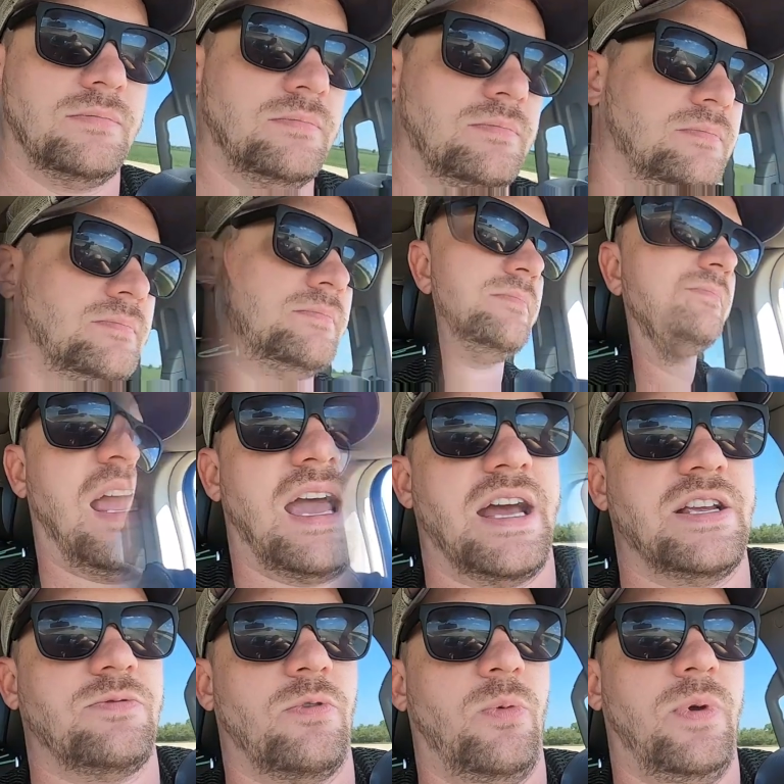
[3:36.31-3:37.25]
So today,
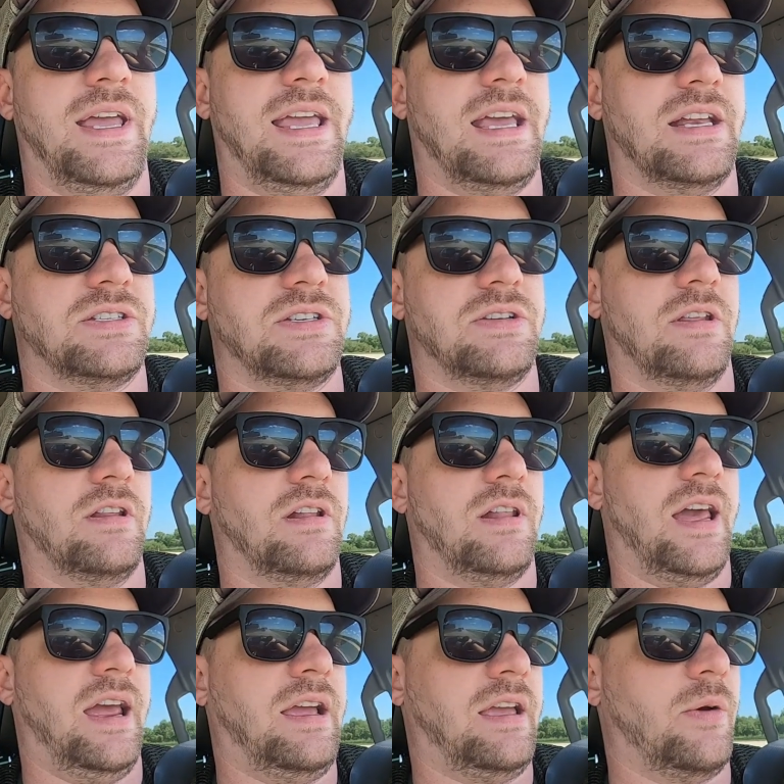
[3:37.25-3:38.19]
guys, when we get to
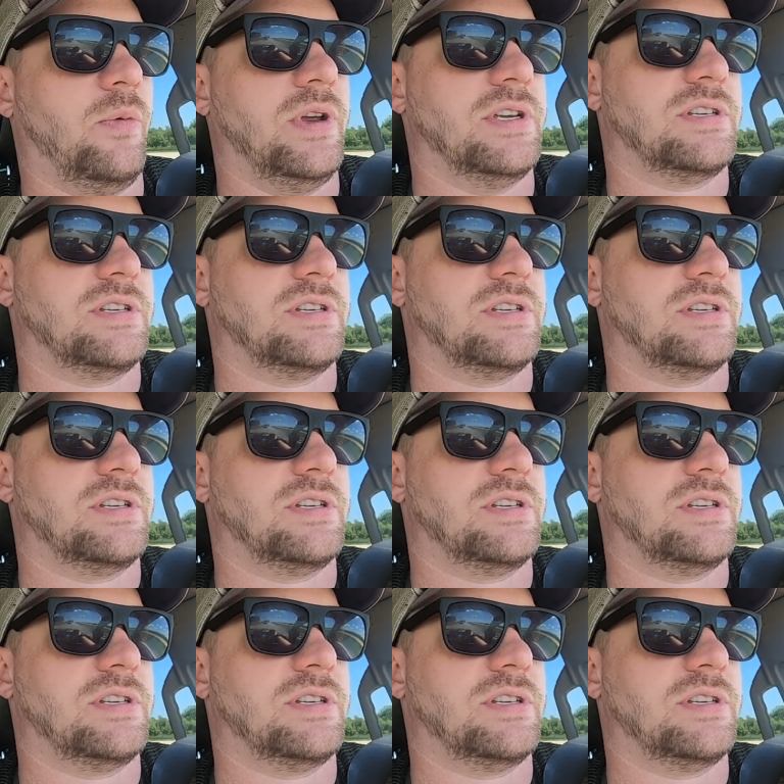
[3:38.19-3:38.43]
the lake and